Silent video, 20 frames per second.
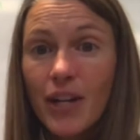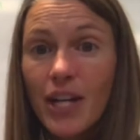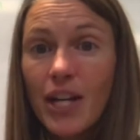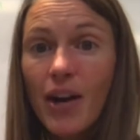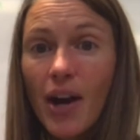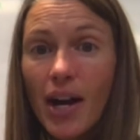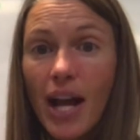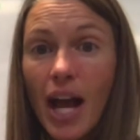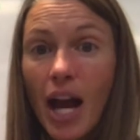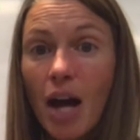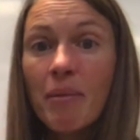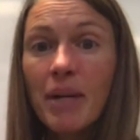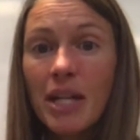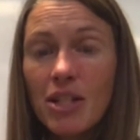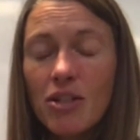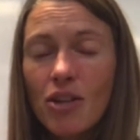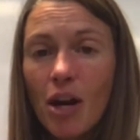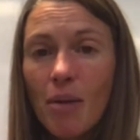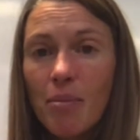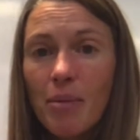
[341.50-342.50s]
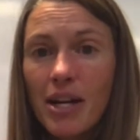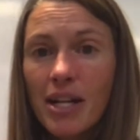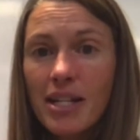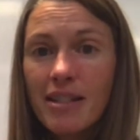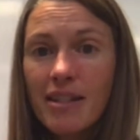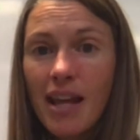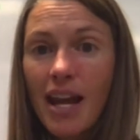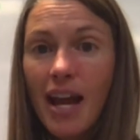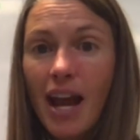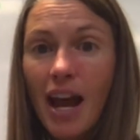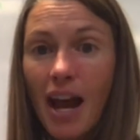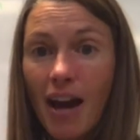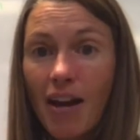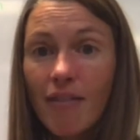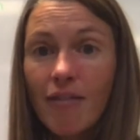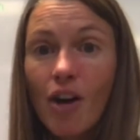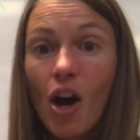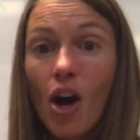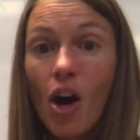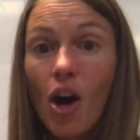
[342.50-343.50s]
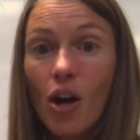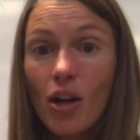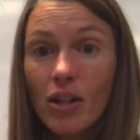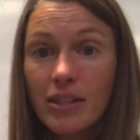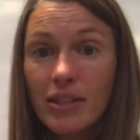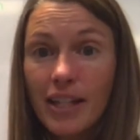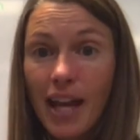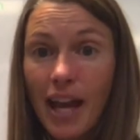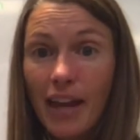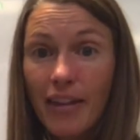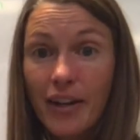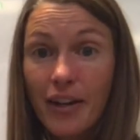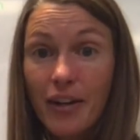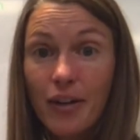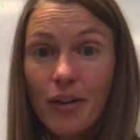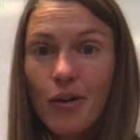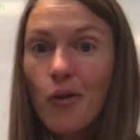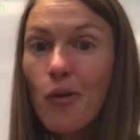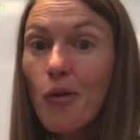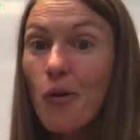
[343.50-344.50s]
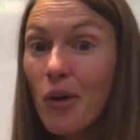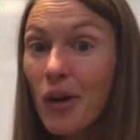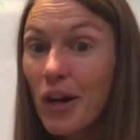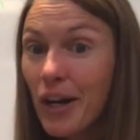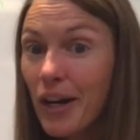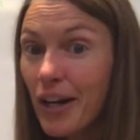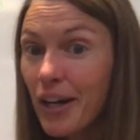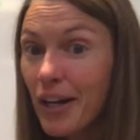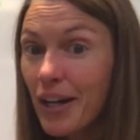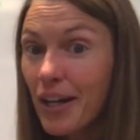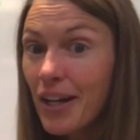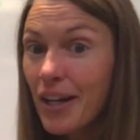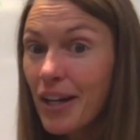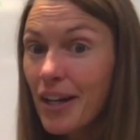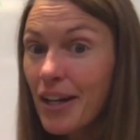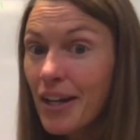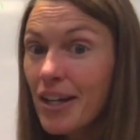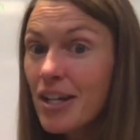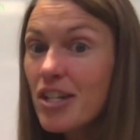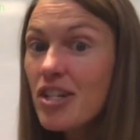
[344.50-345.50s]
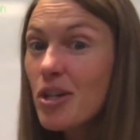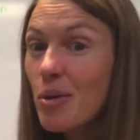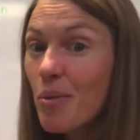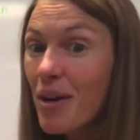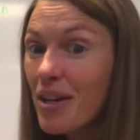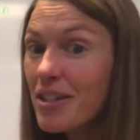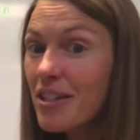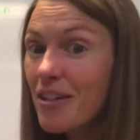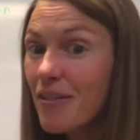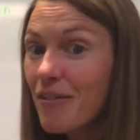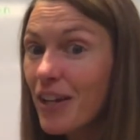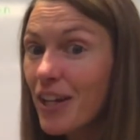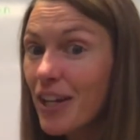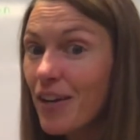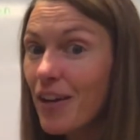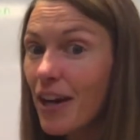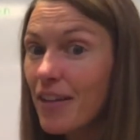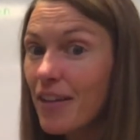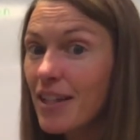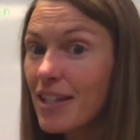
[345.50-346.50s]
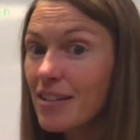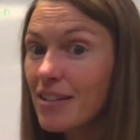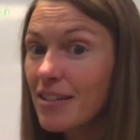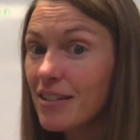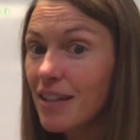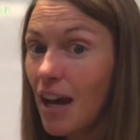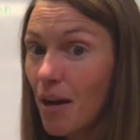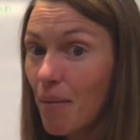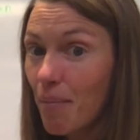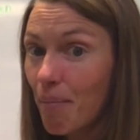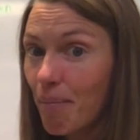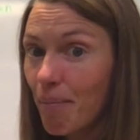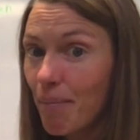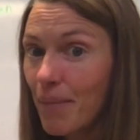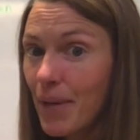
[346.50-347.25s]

out how many strawberries they have all together, or she wants to figure out the sum.